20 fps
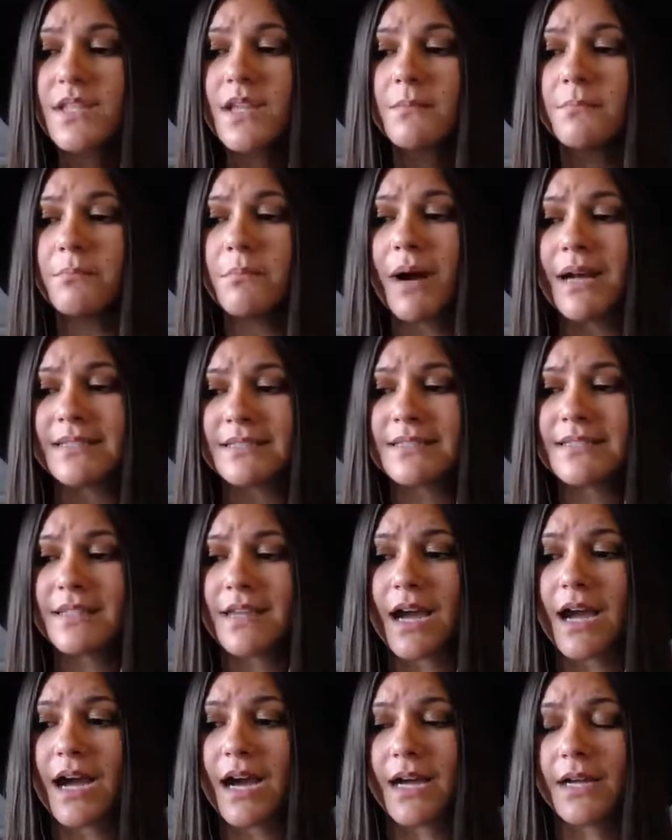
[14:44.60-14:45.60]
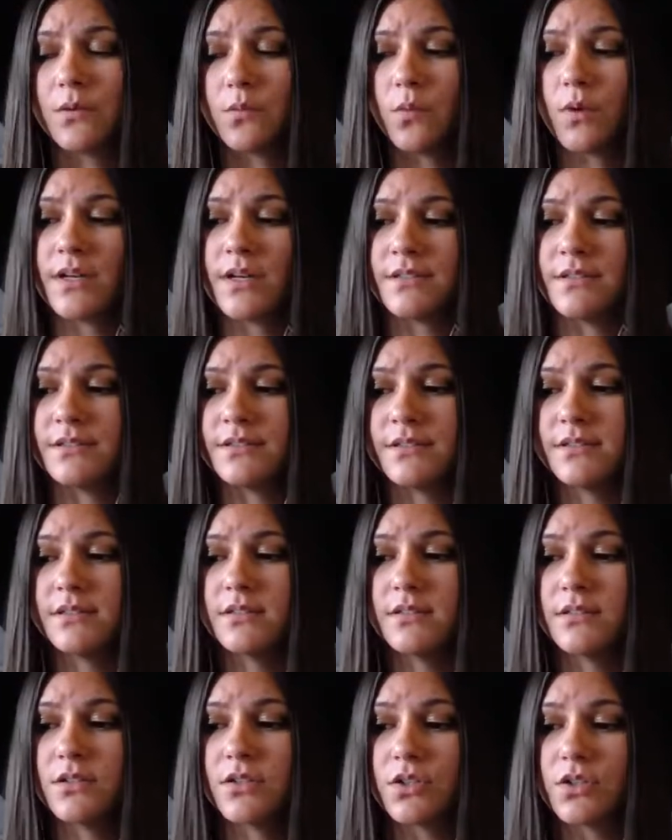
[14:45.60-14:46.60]
months that I
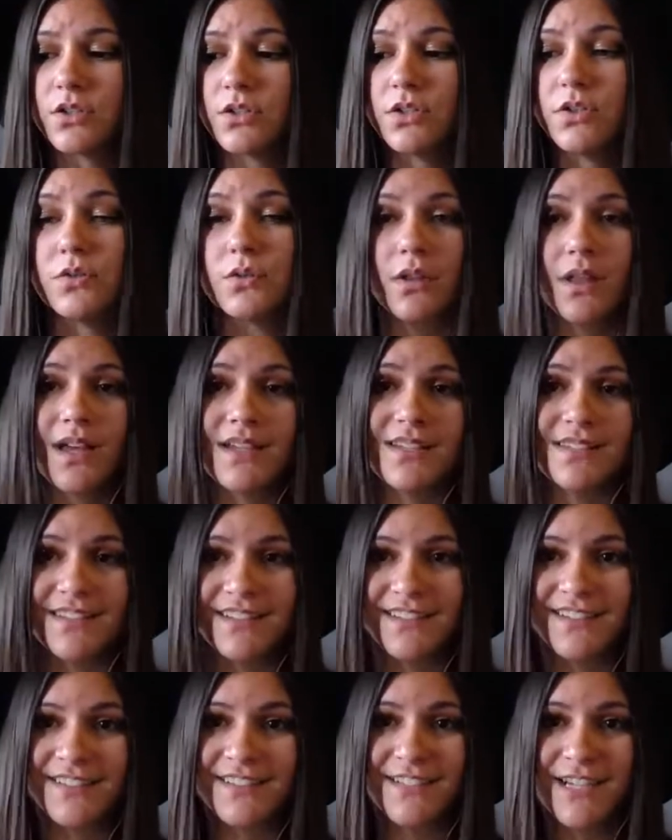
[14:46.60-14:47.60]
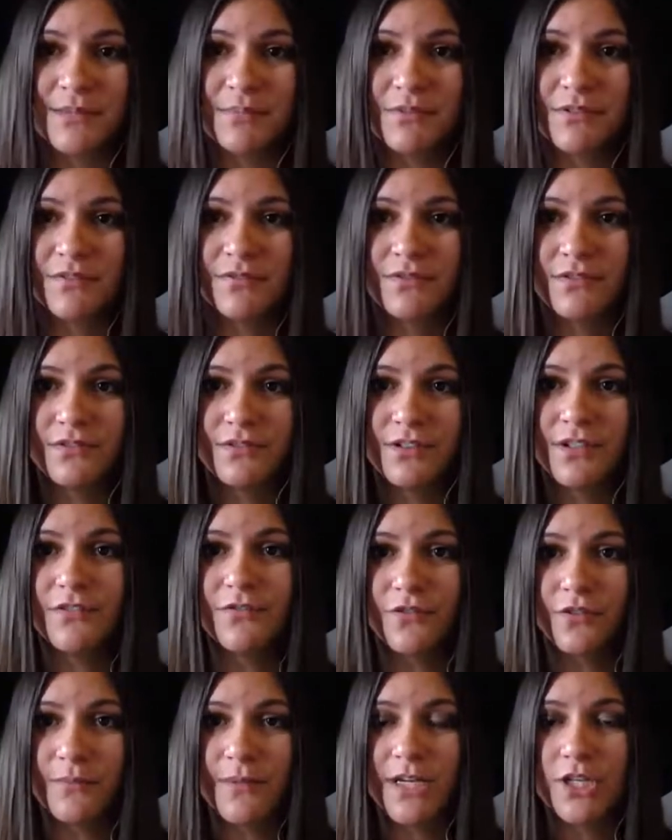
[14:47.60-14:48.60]
was utilizing this type of
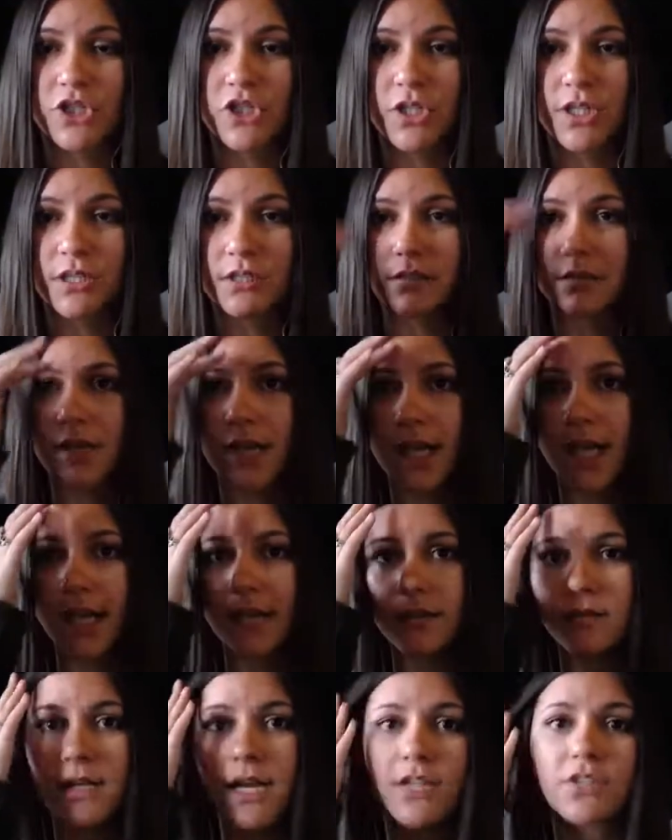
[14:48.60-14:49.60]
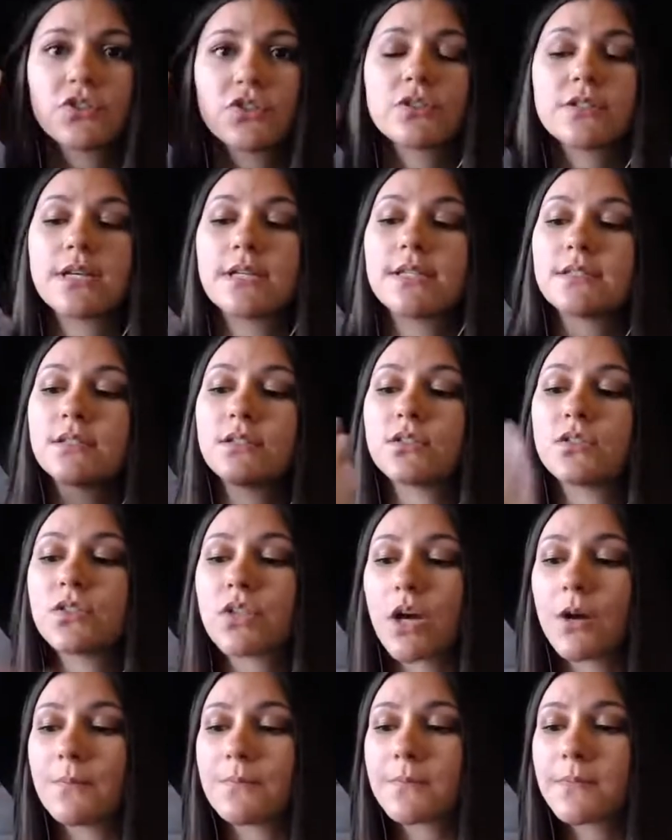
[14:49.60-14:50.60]
information and exercises.
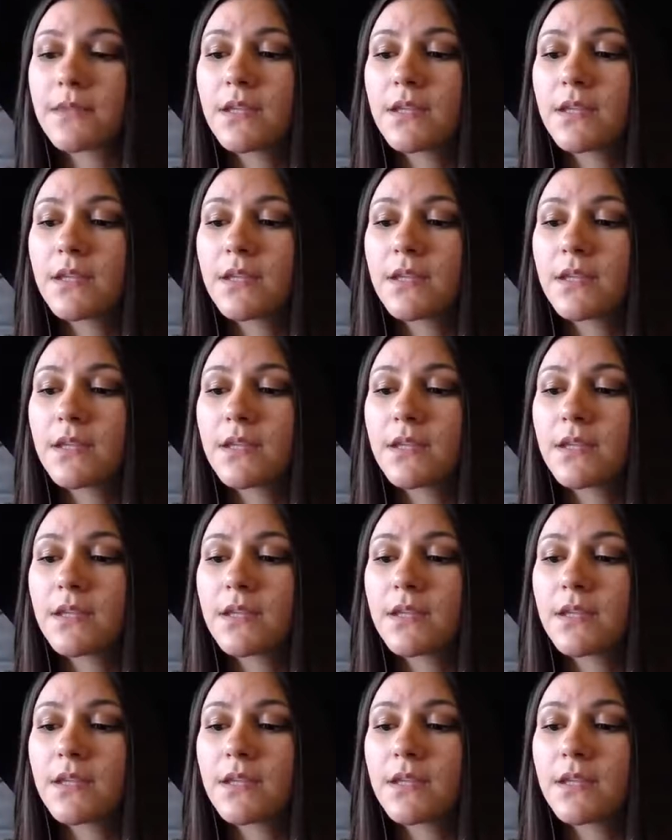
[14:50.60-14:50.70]
So